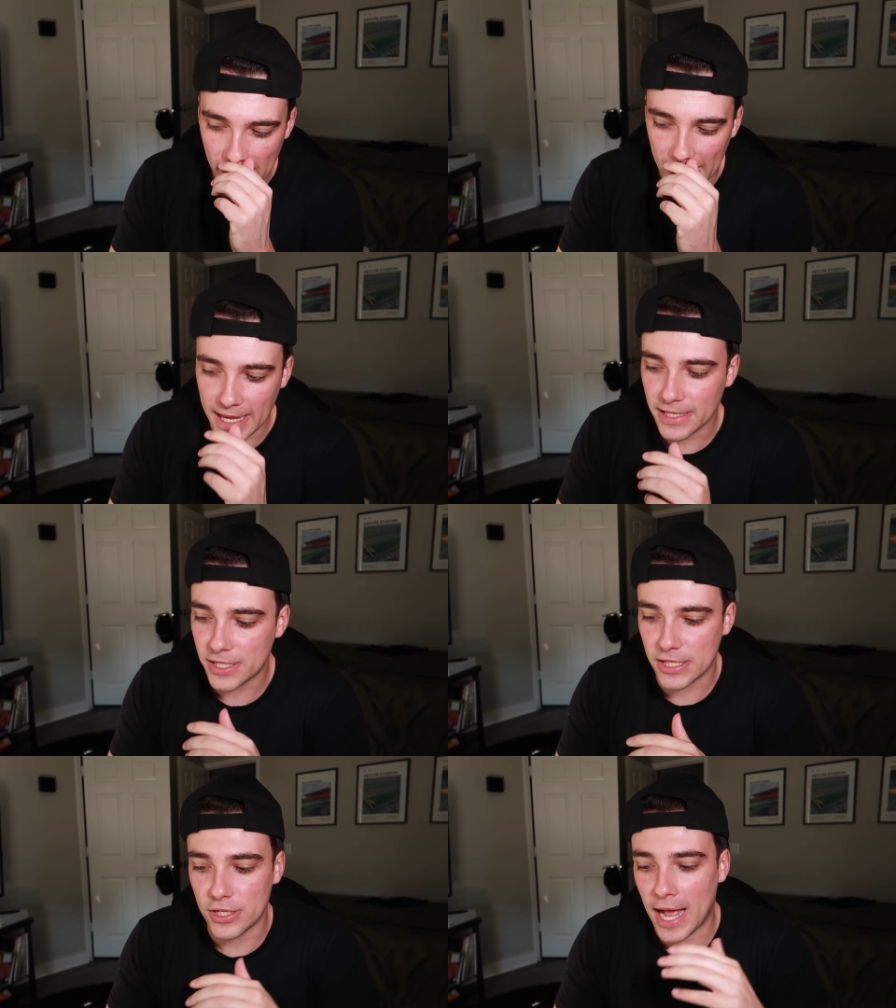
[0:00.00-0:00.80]

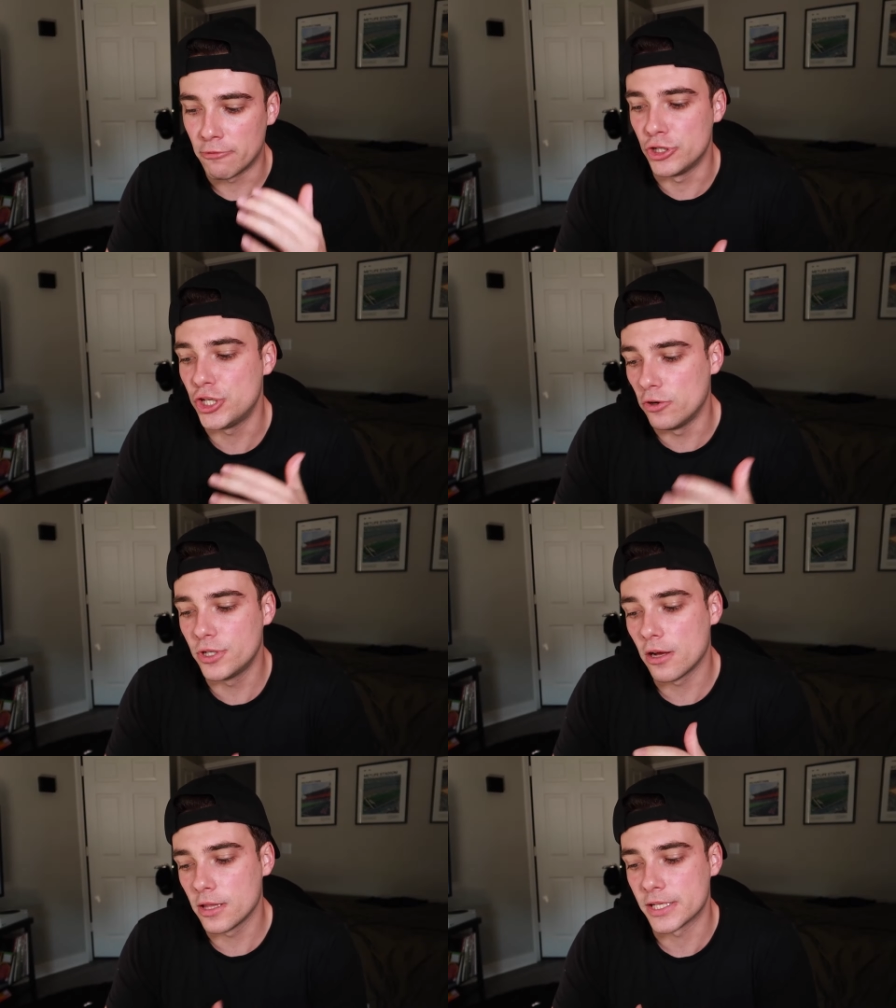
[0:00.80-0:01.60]
is how joe
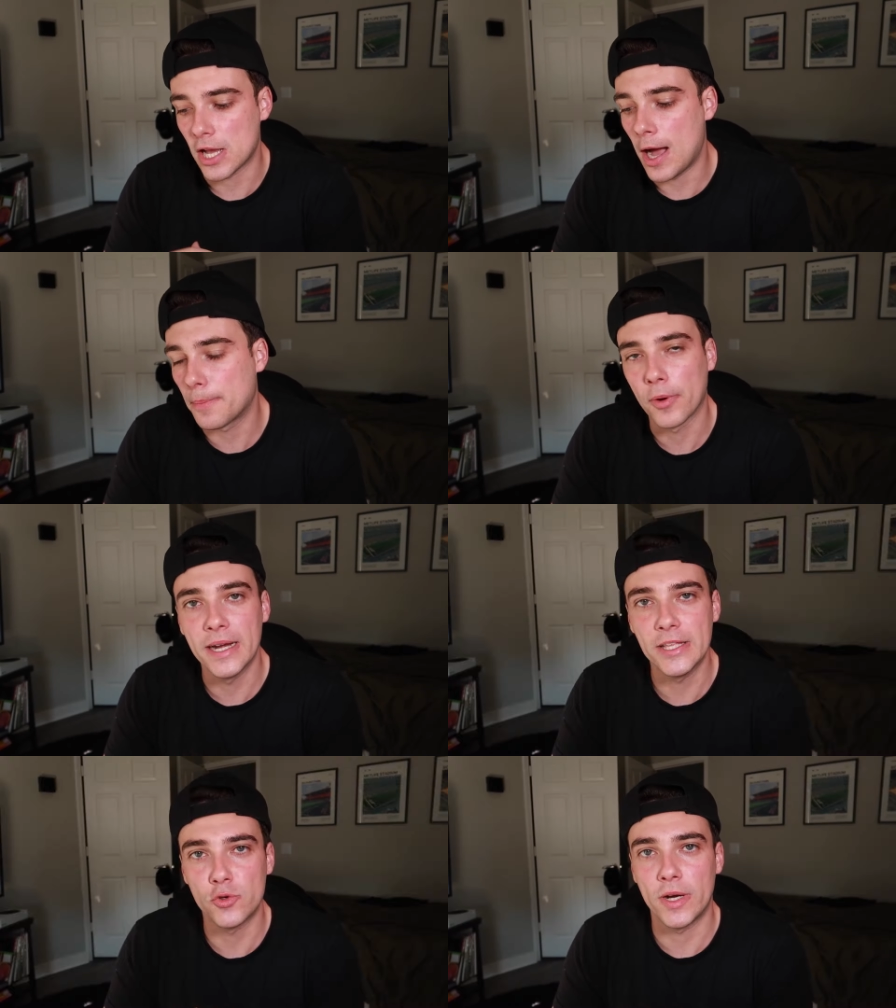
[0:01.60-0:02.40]
douglas
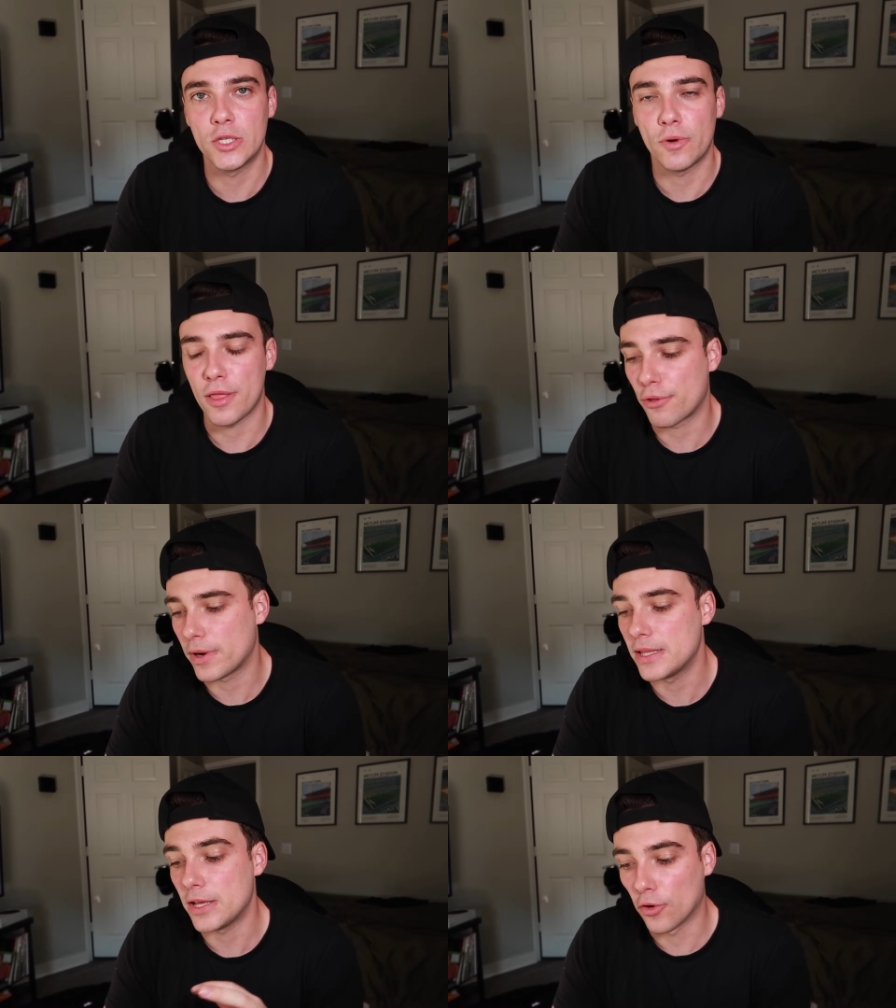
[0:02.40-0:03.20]
operated
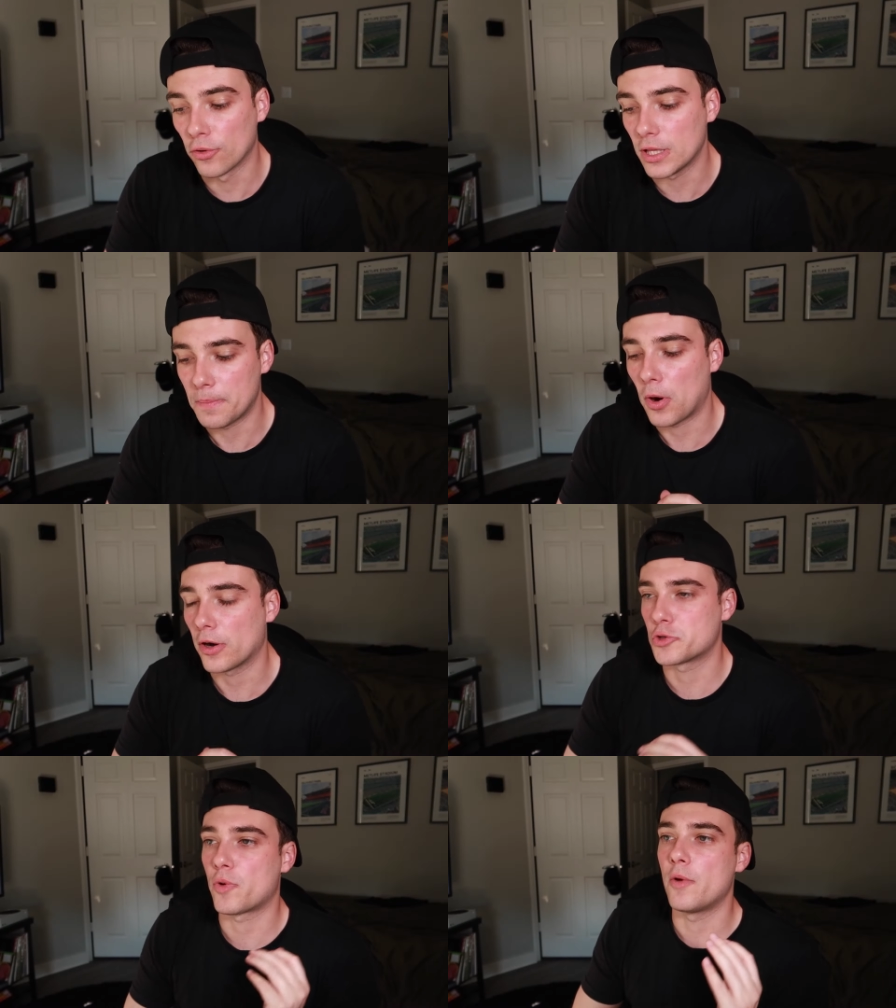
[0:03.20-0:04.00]
2023 in the early
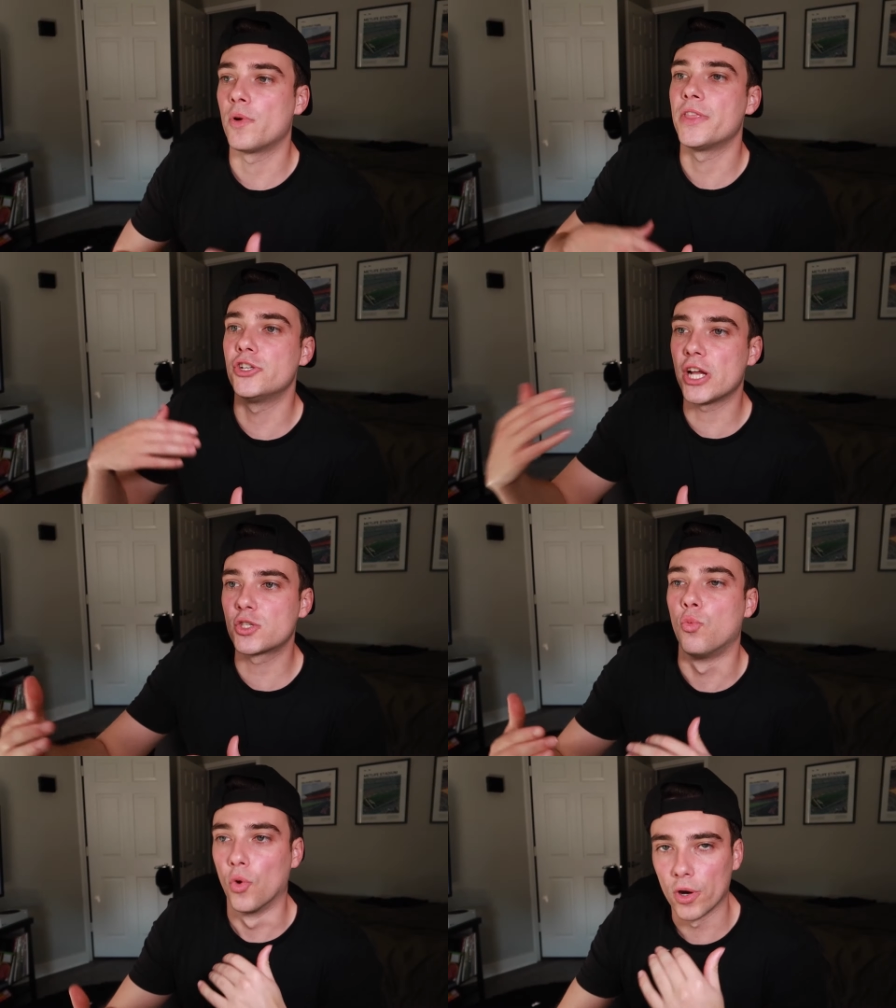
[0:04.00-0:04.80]
parts right when the
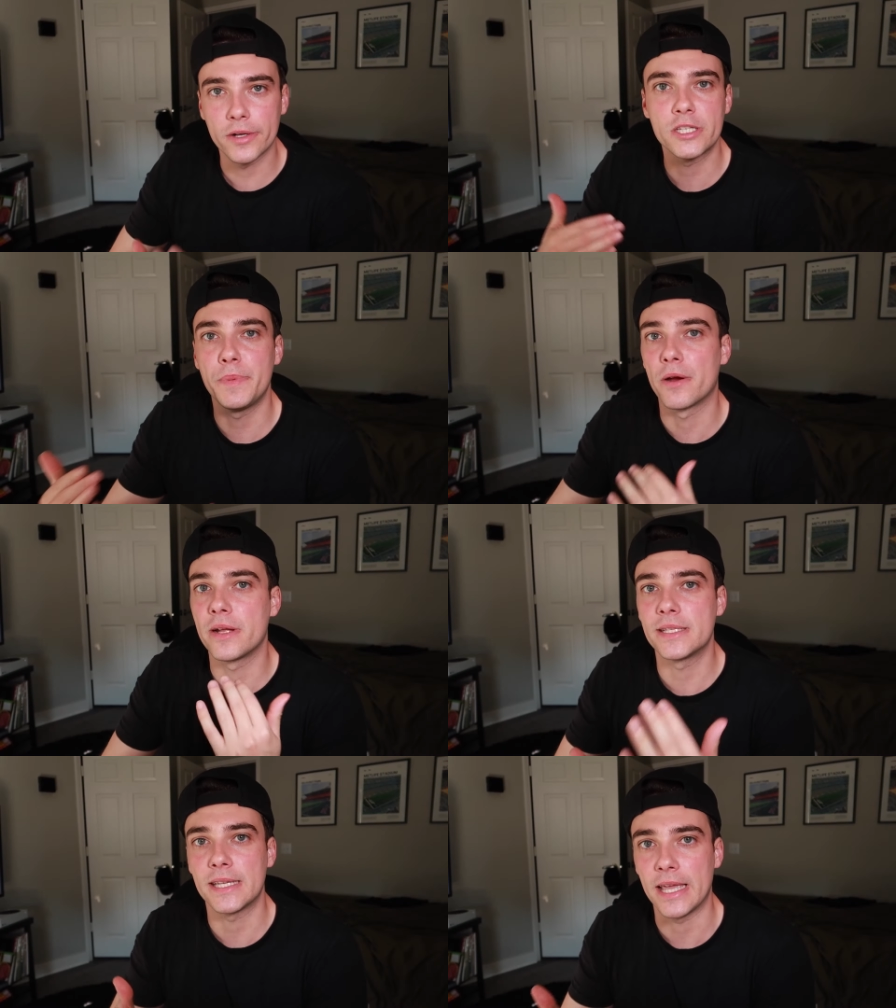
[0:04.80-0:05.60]
jets were
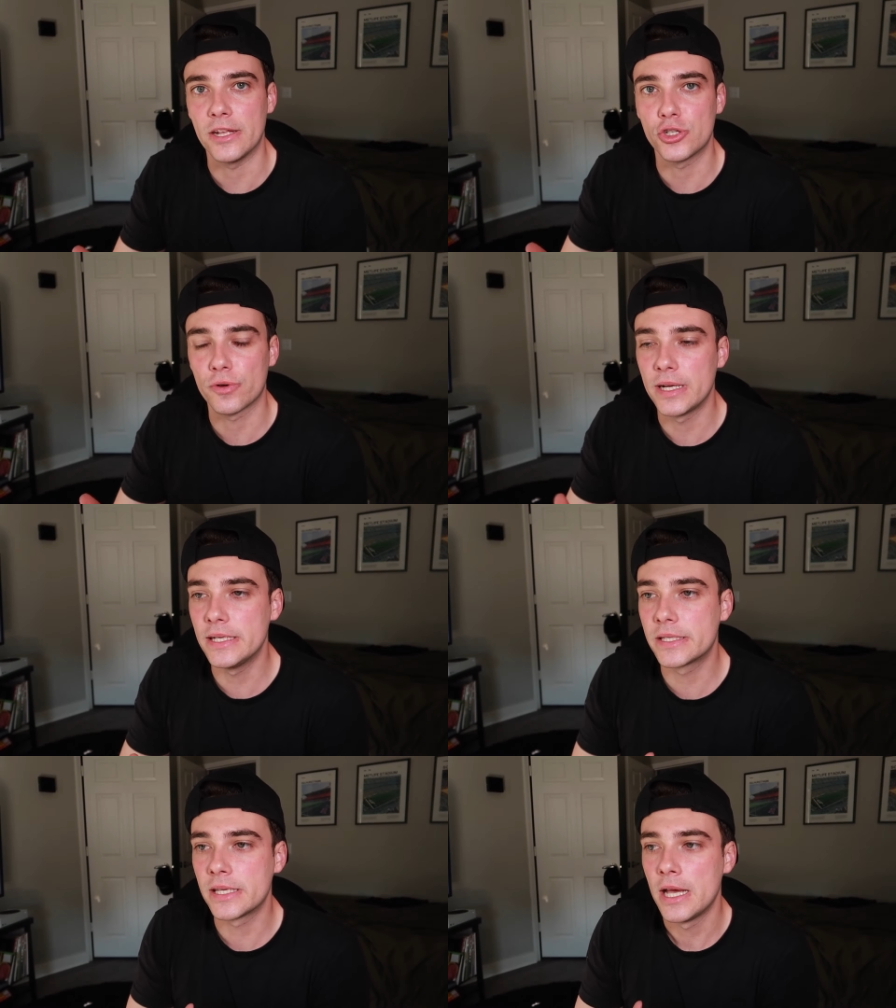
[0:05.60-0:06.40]
experiencing
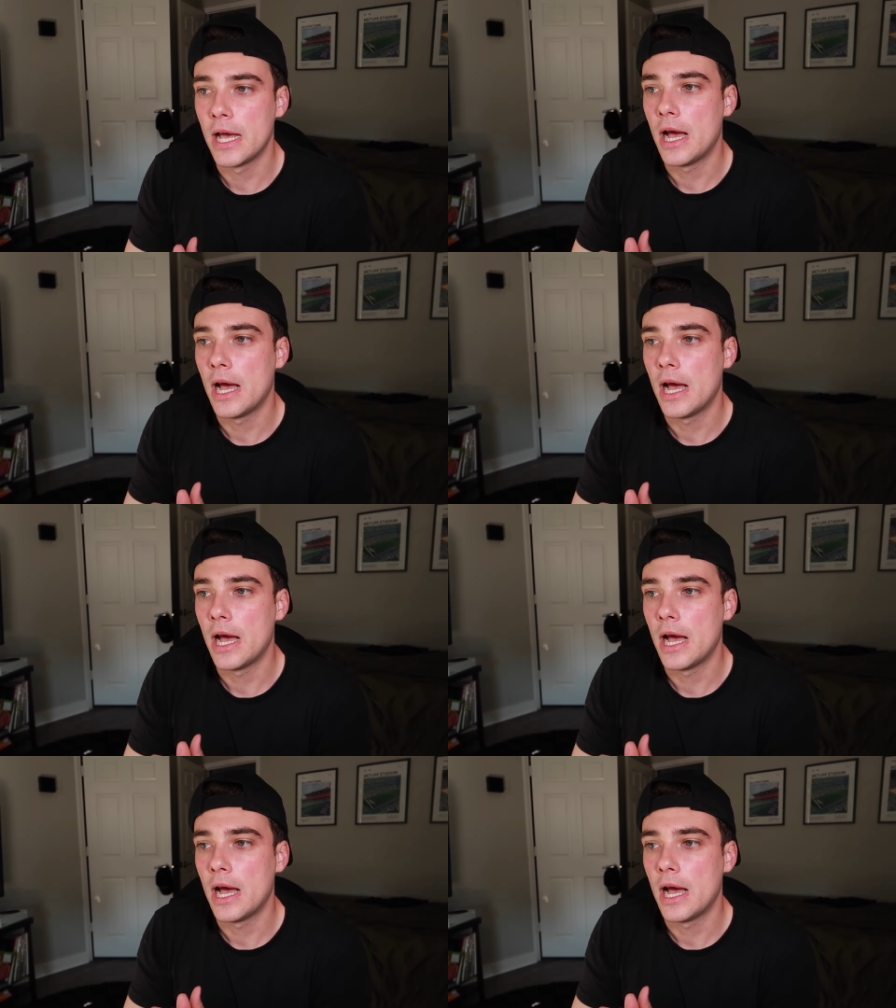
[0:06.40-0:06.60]
injuries